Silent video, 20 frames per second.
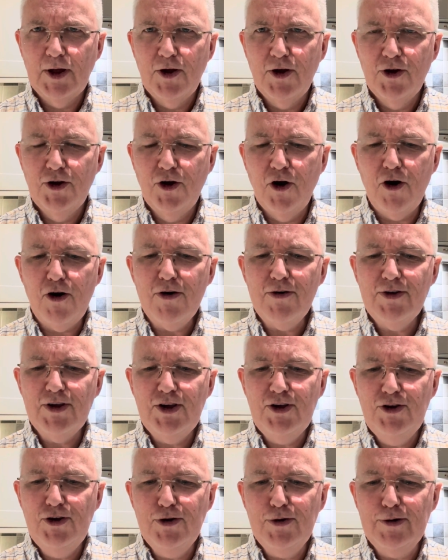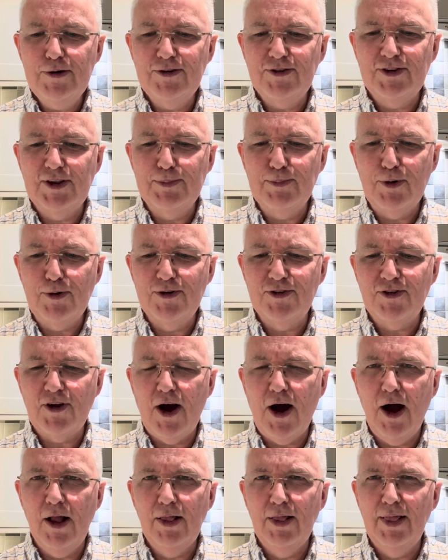God used the most
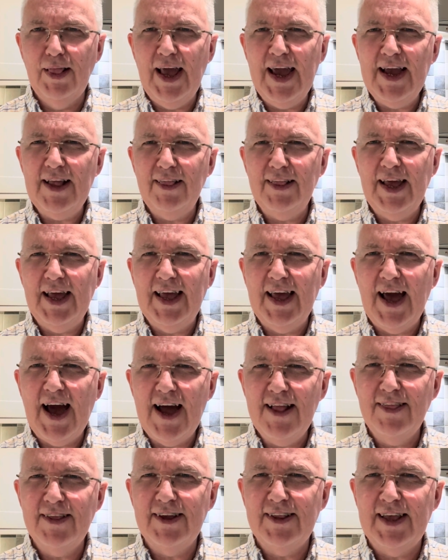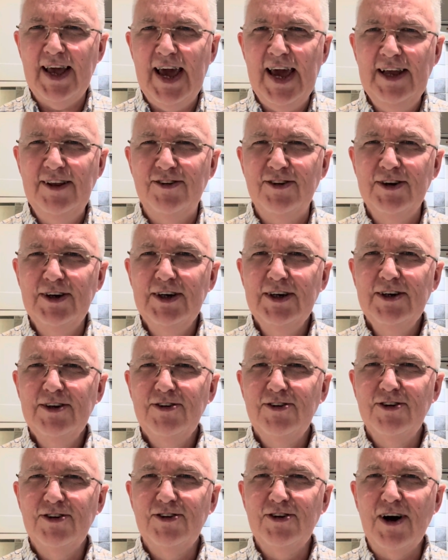unlikely candidate
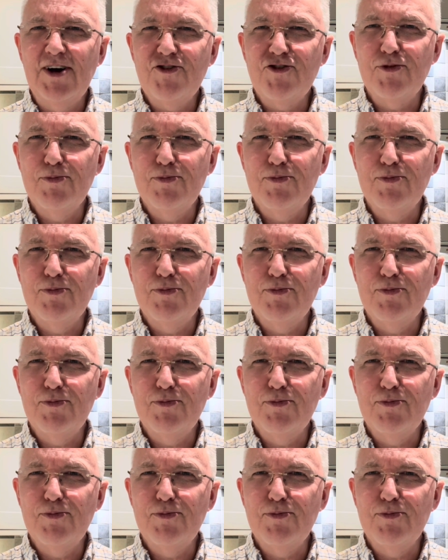to touch